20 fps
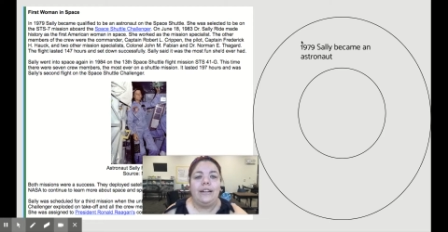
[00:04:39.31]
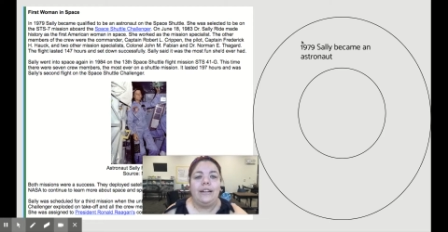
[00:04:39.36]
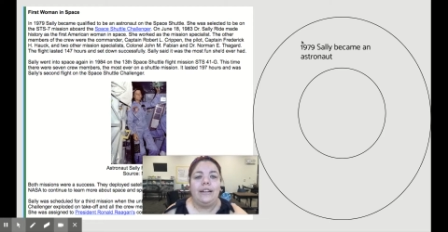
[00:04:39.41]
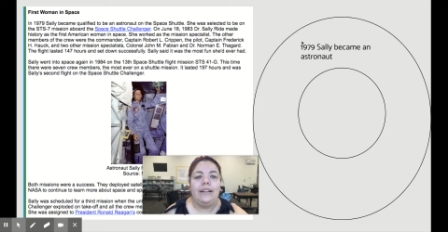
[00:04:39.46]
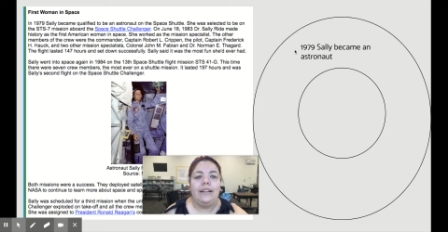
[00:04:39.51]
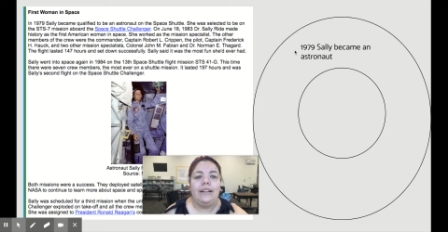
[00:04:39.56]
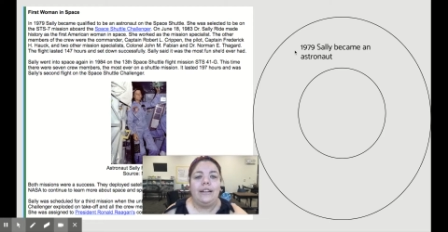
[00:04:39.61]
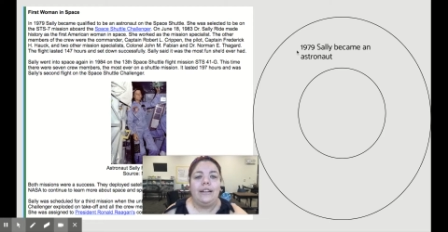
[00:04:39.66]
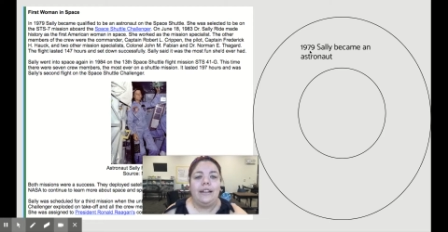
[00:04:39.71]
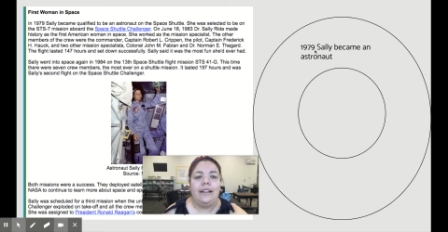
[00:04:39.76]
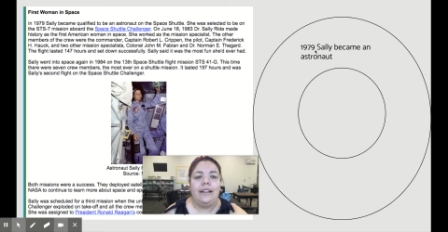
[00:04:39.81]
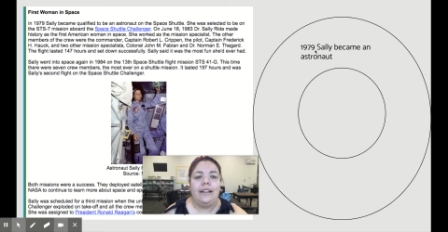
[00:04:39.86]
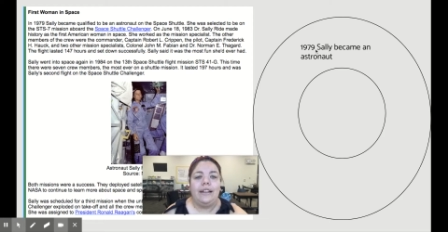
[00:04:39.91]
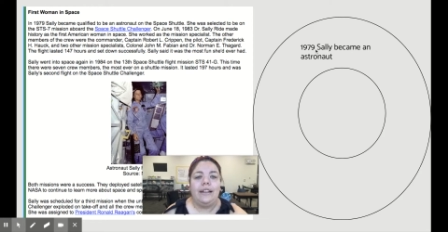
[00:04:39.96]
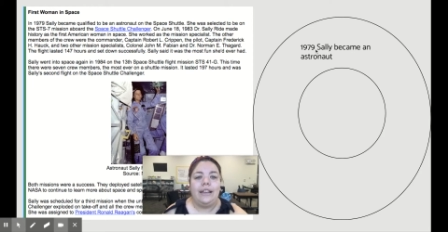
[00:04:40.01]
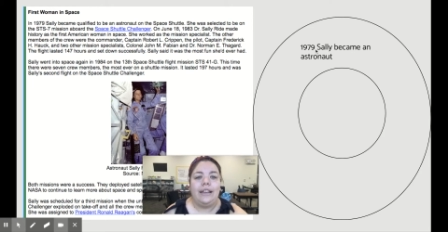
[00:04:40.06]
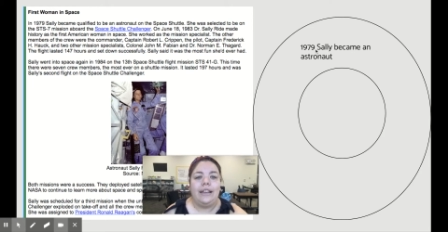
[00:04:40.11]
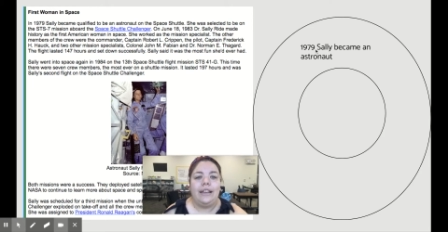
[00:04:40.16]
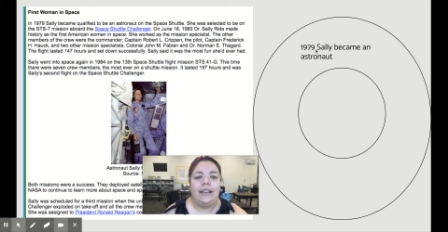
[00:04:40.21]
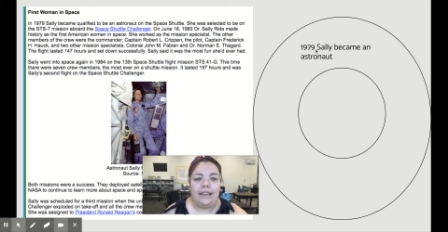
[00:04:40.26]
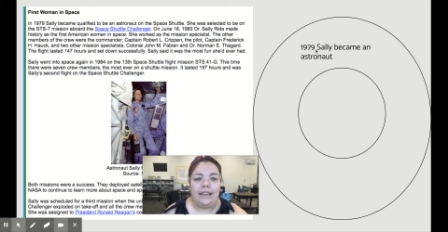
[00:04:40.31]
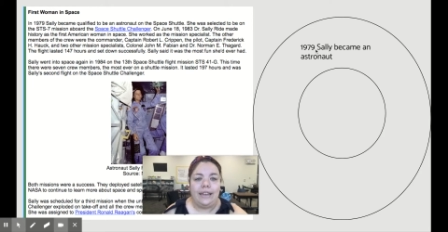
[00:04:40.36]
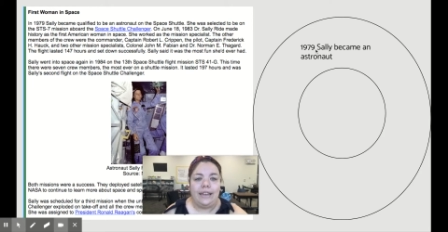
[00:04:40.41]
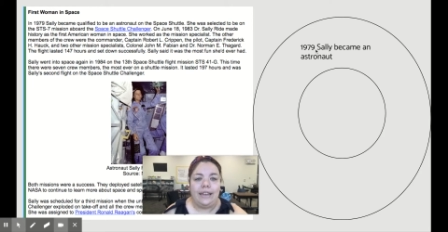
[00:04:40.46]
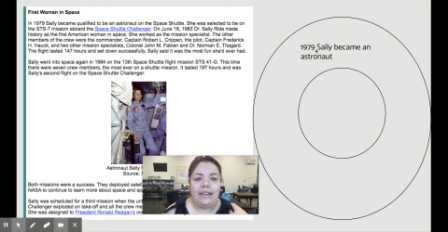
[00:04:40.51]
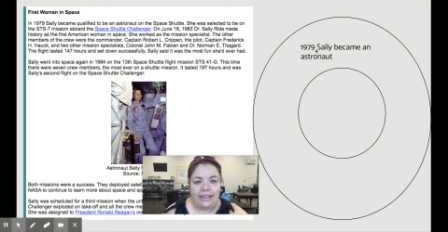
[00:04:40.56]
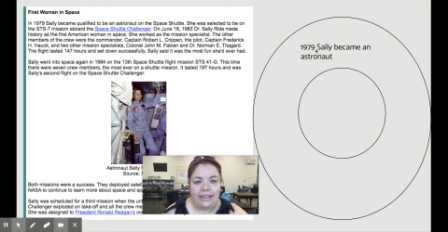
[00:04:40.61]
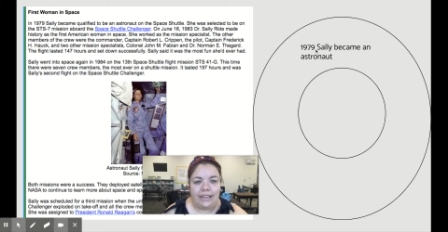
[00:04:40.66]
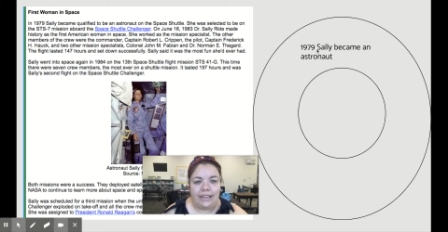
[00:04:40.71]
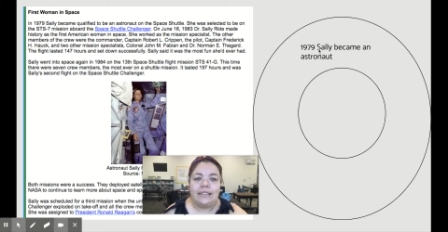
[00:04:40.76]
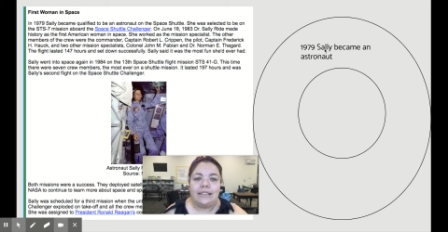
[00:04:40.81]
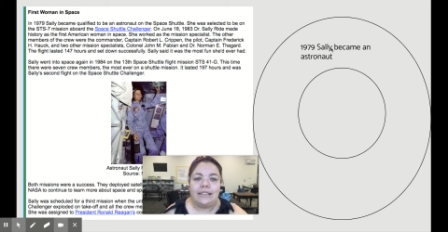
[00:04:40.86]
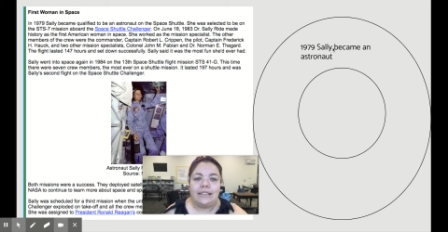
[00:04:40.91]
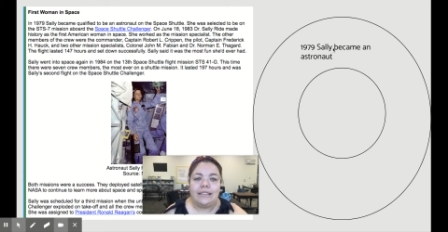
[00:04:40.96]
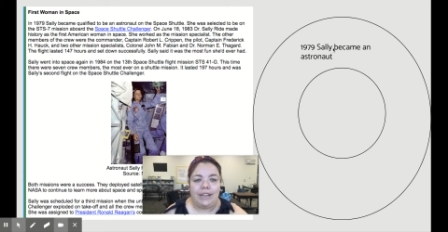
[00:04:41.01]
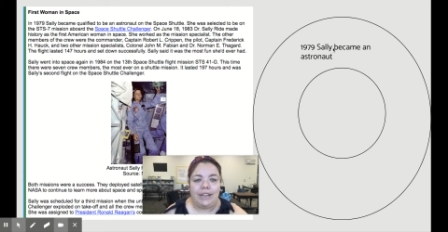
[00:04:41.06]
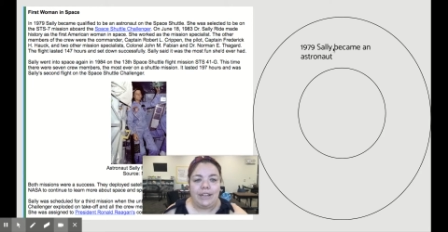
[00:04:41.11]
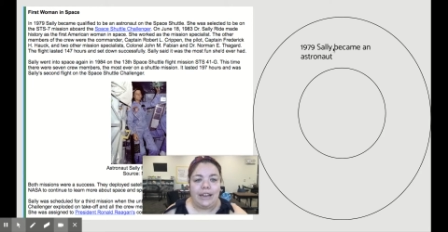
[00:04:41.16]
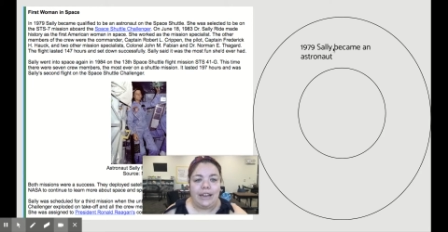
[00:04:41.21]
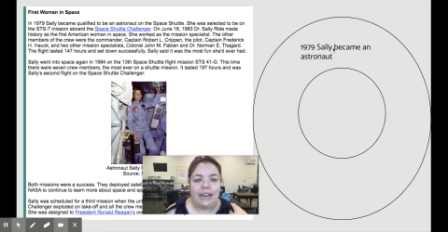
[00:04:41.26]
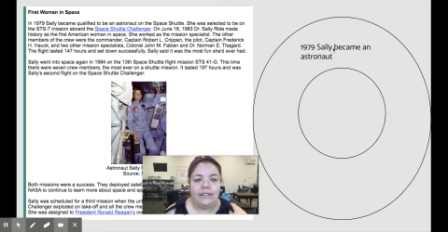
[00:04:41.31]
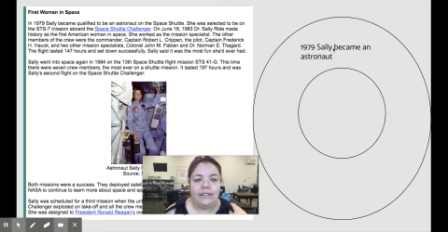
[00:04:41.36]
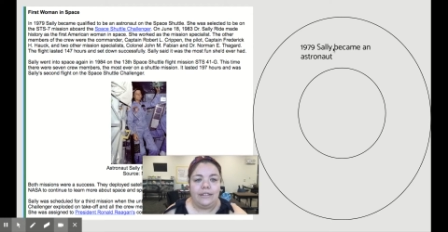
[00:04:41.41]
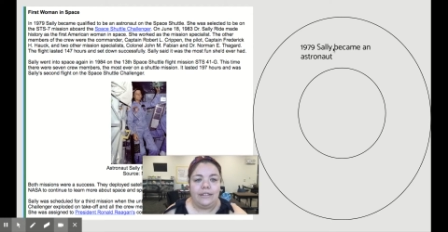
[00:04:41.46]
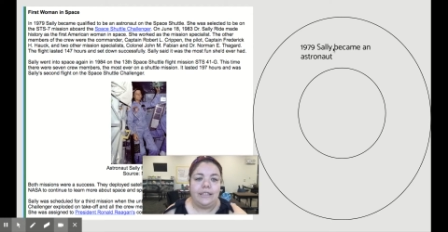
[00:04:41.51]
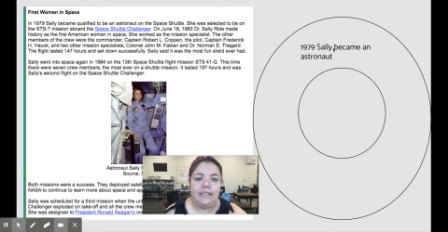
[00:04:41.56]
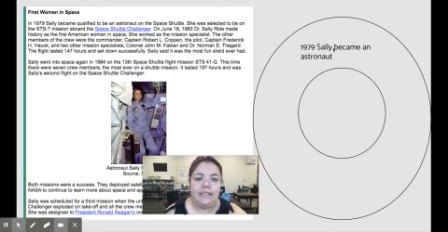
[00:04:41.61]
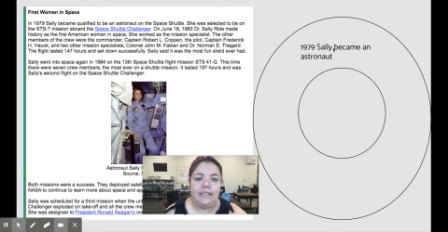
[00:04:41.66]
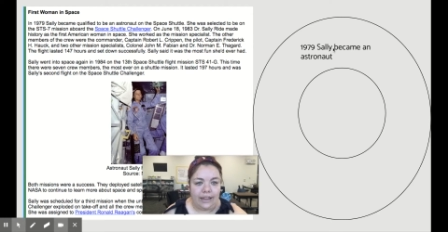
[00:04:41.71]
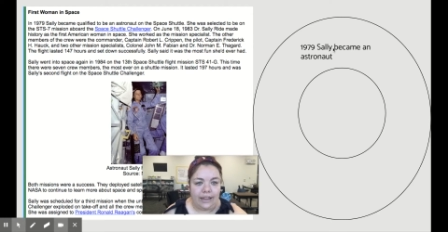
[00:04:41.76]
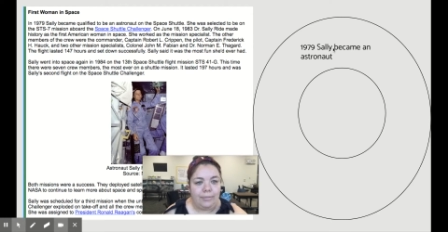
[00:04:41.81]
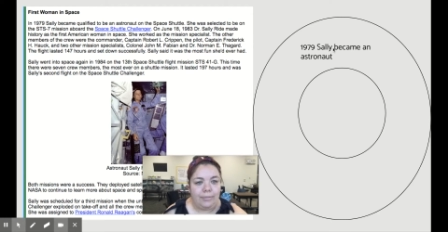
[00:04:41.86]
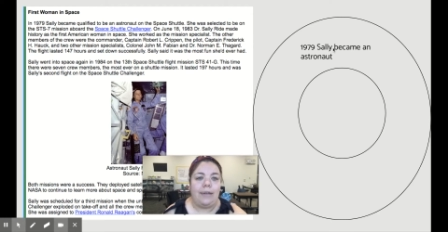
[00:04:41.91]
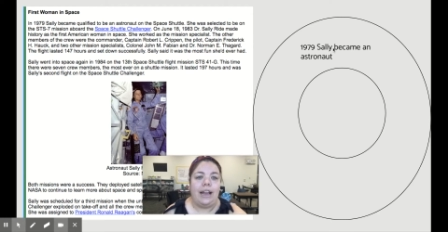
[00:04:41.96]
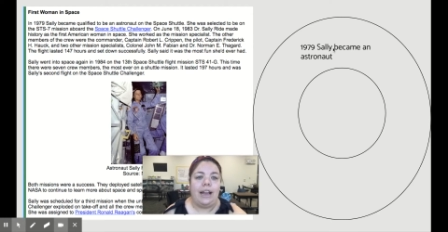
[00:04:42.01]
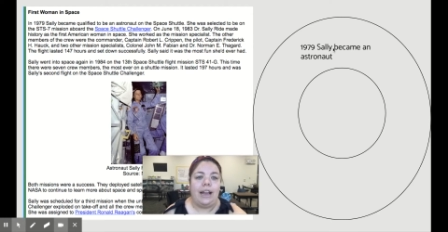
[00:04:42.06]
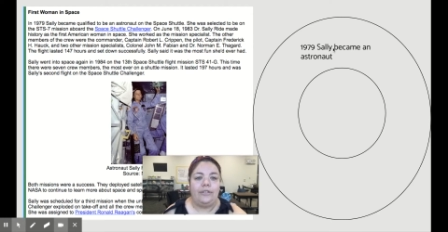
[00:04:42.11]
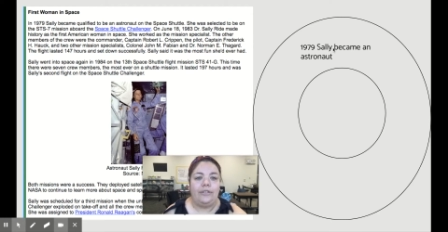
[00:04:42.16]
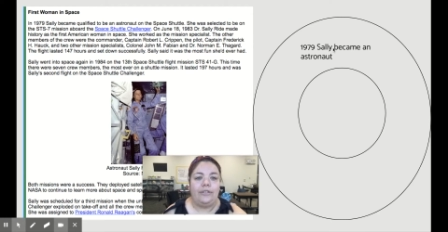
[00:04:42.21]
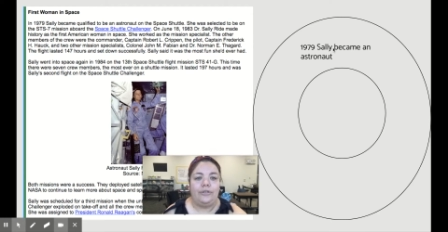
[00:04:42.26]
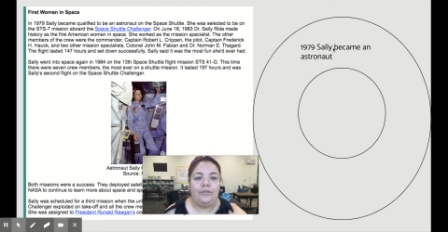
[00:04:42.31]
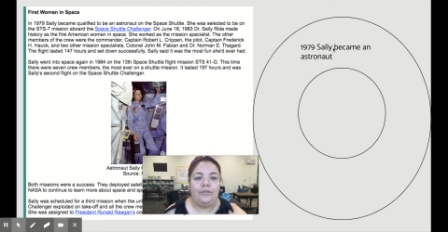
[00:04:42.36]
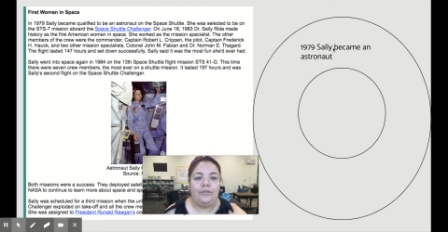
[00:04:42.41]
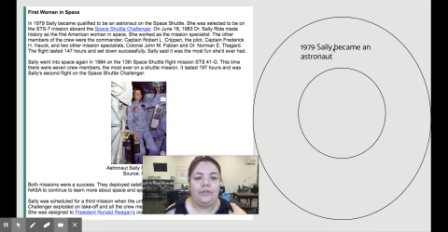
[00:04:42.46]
in 1979, Sally became an astronaut.